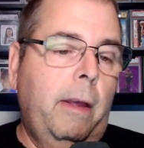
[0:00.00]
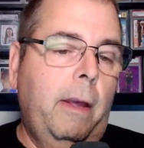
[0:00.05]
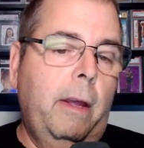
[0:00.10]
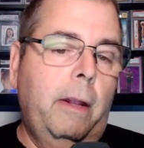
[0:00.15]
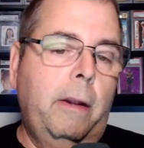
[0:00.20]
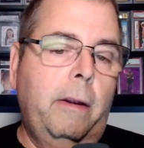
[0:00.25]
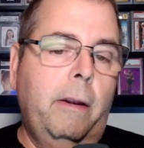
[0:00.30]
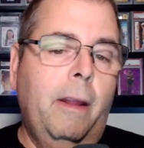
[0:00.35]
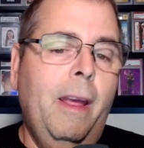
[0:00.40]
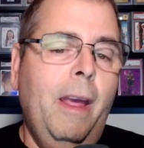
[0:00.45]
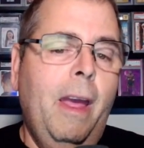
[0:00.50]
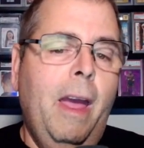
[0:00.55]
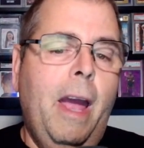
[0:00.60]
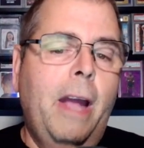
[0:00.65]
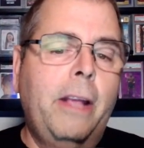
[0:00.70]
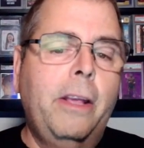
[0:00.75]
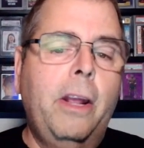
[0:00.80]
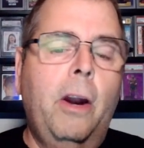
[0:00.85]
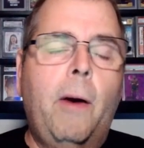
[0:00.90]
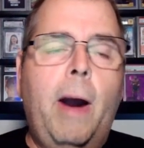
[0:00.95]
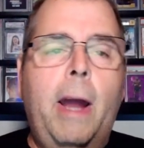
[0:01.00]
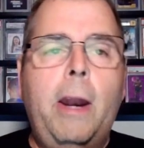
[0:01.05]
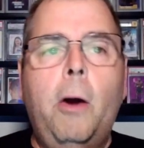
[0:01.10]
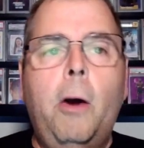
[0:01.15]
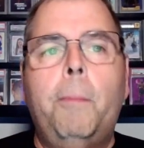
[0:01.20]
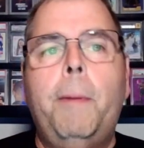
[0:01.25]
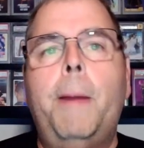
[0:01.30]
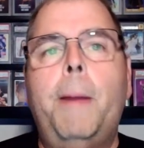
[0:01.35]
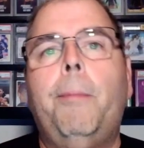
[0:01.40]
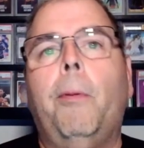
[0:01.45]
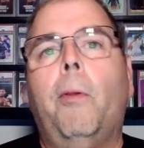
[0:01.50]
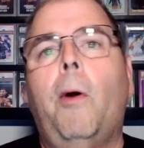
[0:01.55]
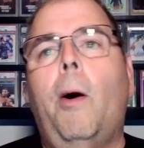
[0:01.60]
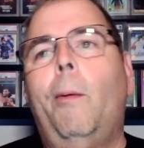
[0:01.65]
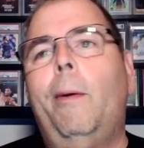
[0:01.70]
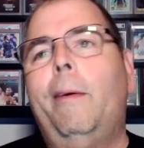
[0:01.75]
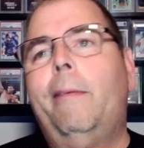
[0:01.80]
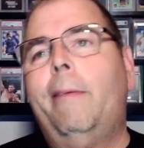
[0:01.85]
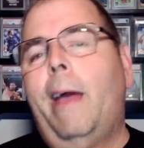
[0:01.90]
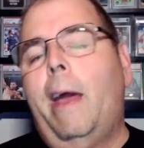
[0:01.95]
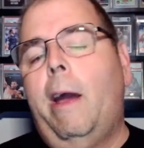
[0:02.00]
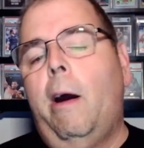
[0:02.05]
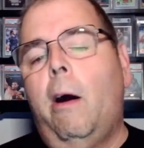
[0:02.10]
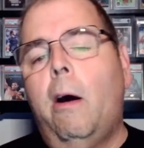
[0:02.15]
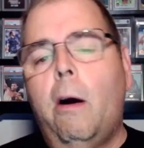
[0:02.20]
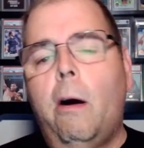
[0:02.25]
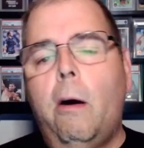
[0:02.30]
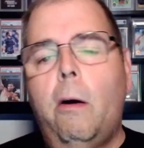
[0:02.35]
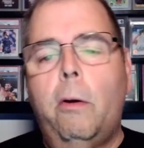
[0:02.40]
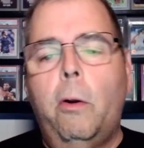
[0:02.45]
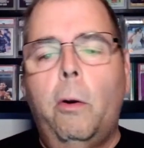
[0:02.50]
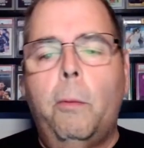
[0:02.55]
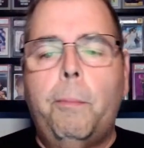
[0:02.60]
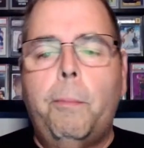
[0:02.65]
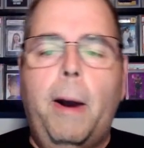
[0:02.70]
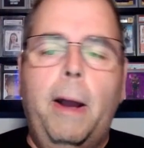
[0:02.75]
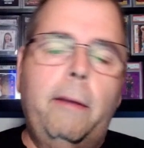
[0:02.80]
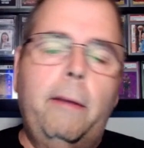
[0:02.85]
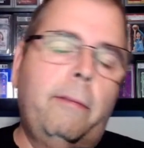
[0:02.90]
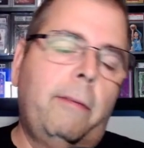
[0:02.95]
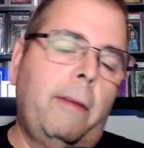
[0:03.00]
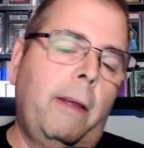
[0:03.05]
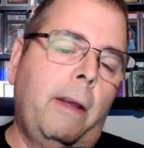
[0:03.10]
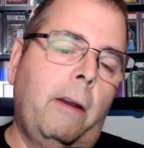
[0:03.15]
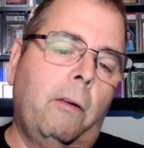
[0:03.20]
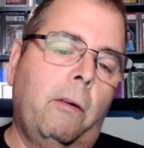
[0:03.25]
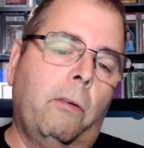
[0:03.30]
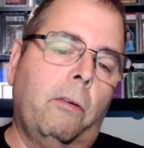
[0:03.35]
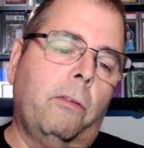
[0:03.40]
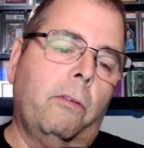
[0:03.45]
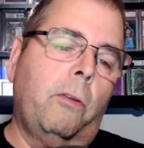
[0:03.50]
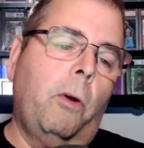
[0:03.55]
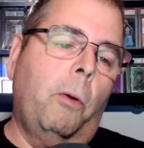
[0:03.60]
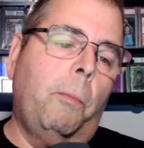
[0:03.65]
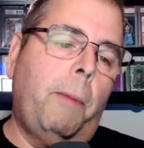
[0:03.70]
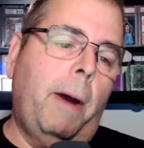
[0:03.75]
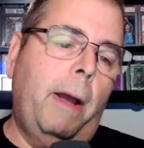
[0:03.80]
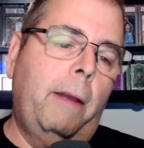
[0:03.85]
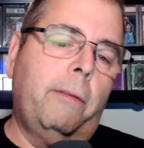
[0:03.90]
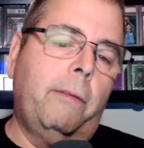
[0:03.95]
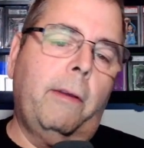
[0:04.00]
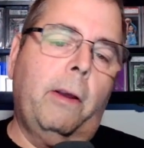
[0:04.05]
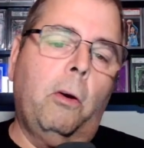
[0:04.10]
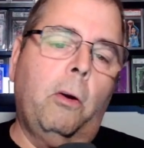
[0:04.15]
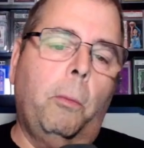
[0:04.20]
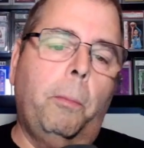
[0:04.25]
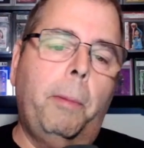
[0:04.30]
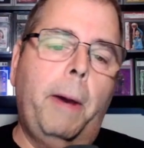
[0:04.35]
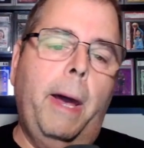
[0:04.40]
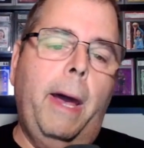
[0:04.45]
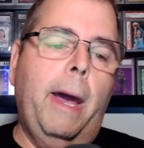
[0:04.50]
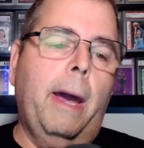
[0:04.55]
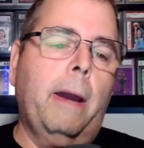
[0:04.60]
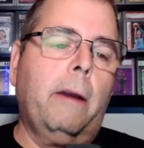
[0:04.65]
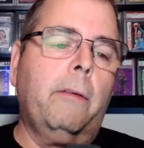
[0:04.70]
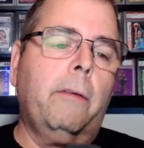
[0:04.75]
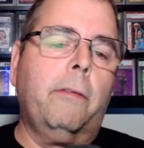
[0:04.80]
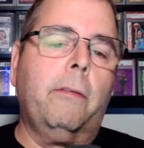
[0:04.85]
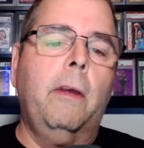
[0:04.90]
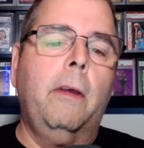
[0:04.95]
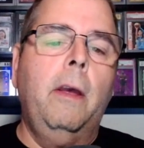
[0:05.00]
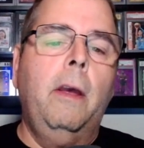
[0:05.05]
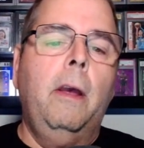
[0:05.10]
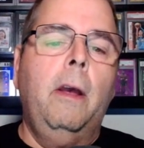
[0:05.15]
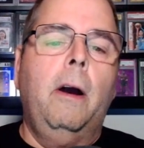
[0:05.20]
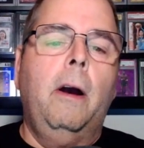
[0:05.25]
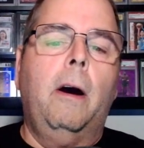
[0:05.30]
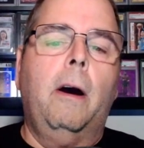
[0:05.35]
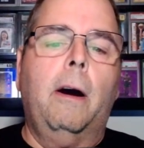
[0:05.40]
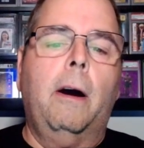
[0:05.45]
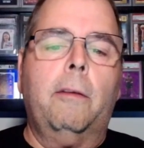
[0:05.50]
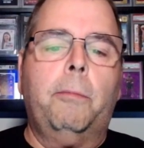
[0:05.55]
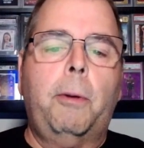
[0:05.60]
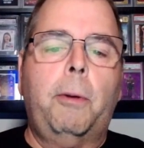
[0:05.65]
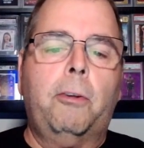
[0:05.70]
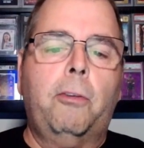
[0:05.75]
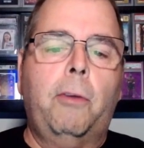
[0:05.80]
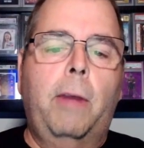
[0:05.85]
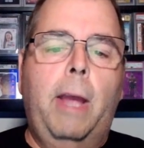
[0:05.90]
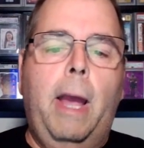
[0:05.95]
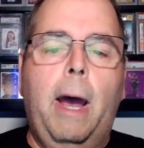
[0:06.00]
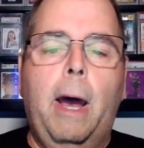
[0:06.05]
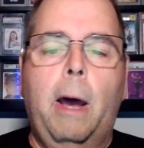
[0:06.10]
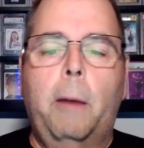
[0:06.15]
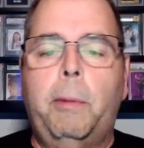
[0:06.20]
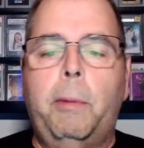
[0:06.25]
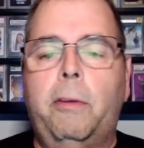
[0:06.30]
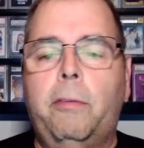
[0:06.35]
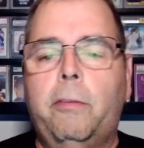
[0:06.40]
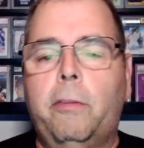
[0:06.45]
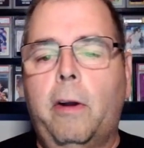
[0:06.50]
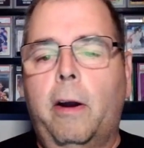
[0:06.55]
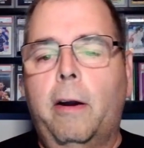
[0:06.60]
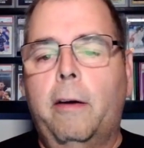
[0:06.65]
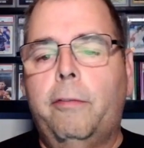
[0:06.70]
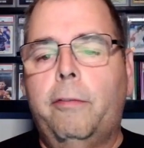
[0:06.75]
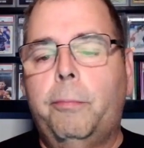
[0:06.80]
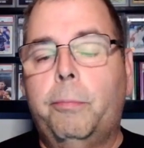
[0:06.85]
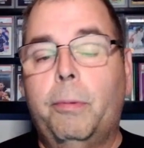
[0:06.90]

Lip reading: And you know, I know people always say, oh, don't buy singles, don't buy single packs, especially hobby stuff.